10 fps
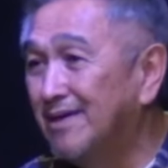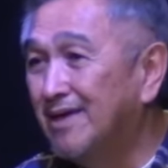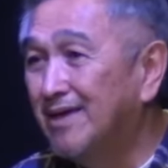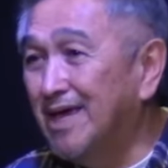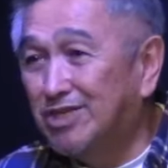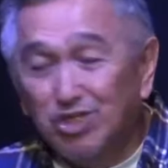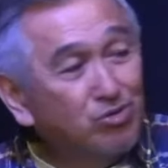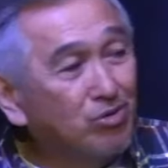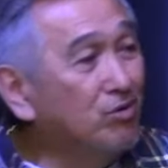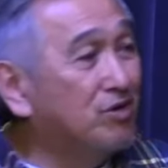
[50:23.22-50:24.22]
It's
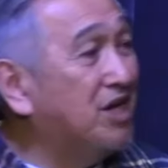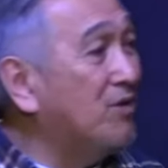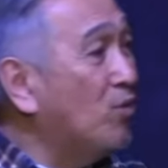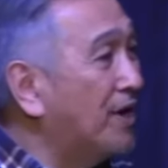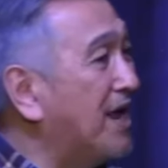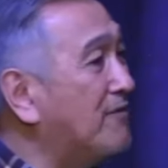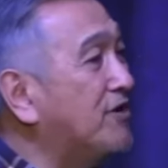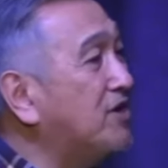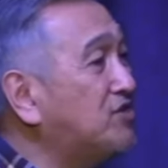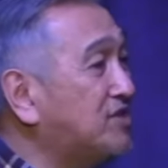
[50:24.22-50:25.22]
true. He, whatever
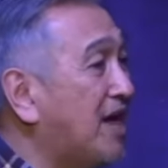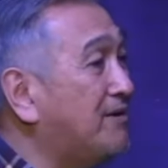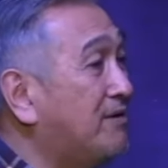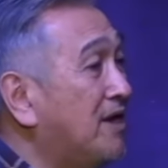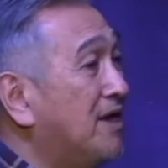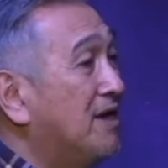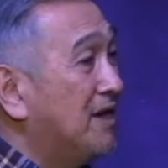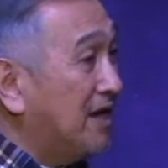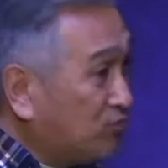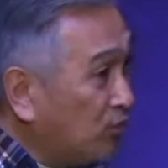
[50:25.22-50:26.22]
he said,
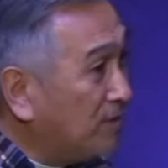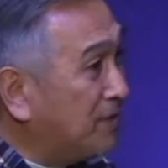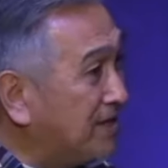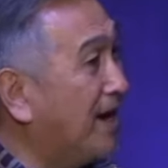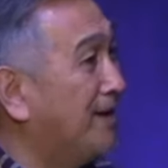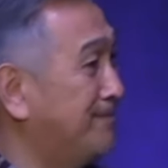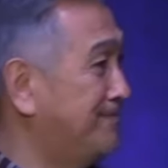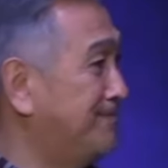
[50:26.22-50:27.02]
it will be done.